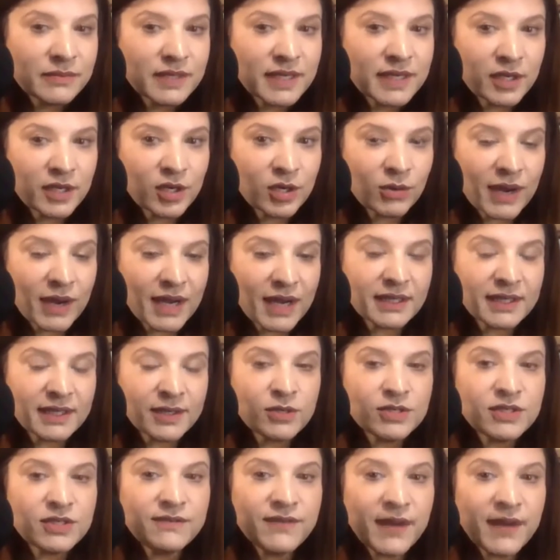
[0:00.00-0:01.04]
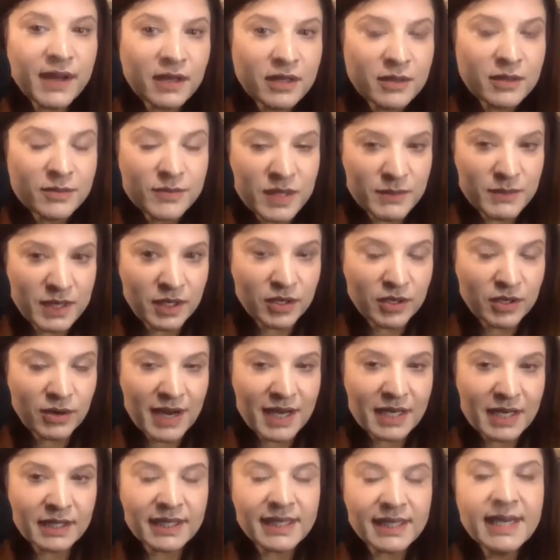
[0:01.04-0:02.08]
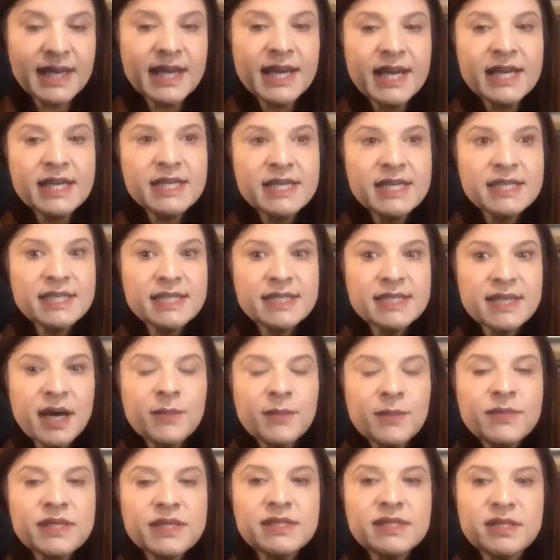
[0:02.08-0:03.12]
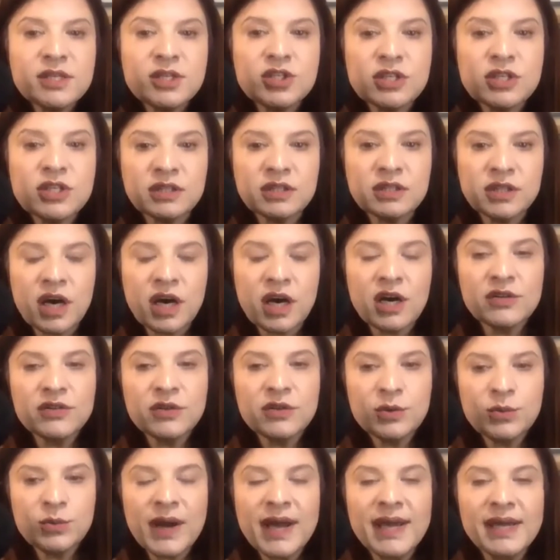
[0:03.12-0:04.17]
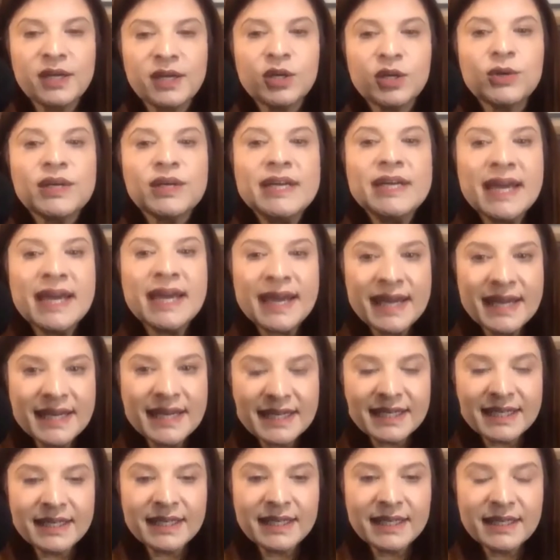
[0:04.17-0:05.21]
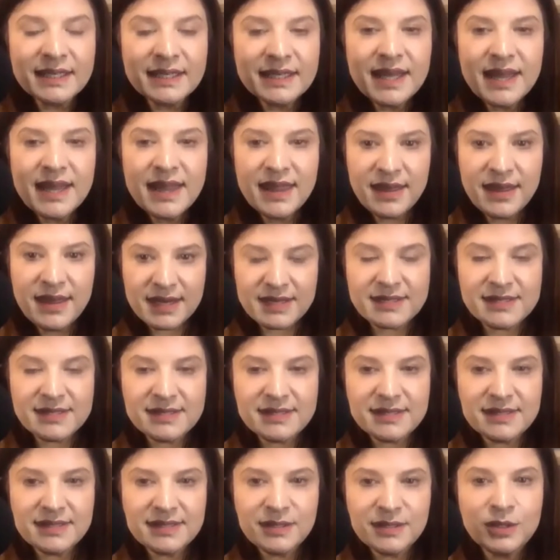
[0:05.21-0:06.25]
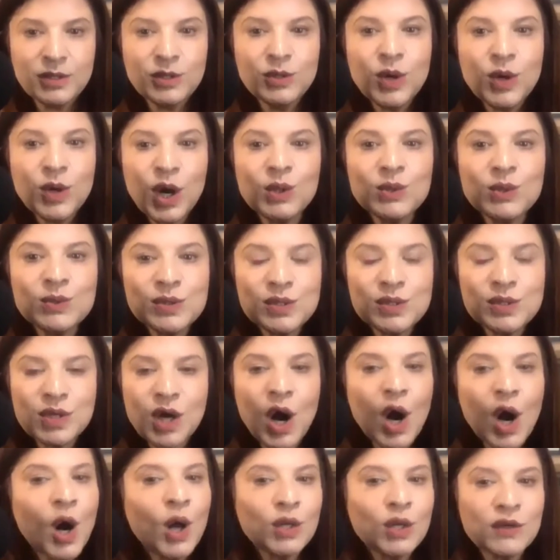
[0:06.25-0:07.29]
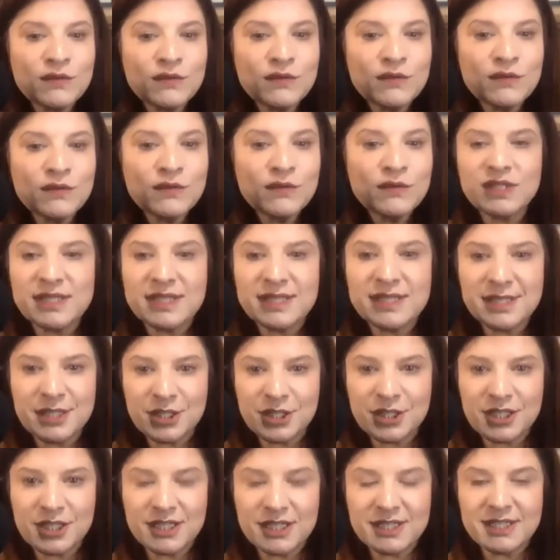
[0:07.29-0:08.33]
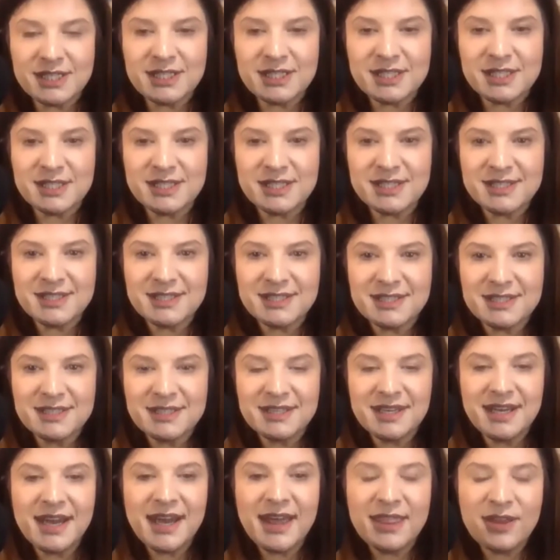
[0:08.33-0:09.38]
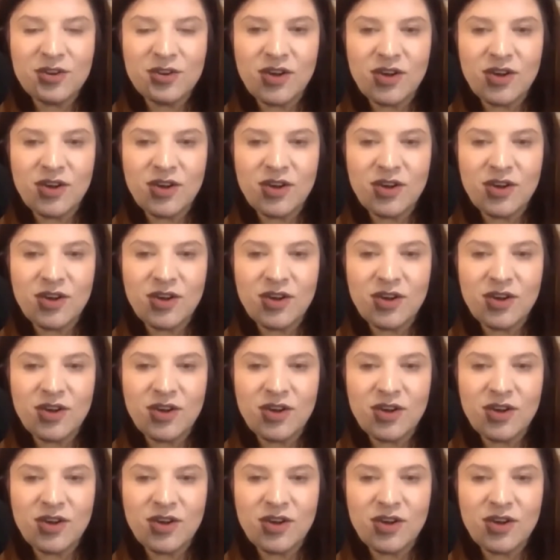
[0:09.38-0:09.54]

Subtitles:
incorrectly or developed them incorrectly. Some decision along the way created this. Who owns all of those decisions? And they're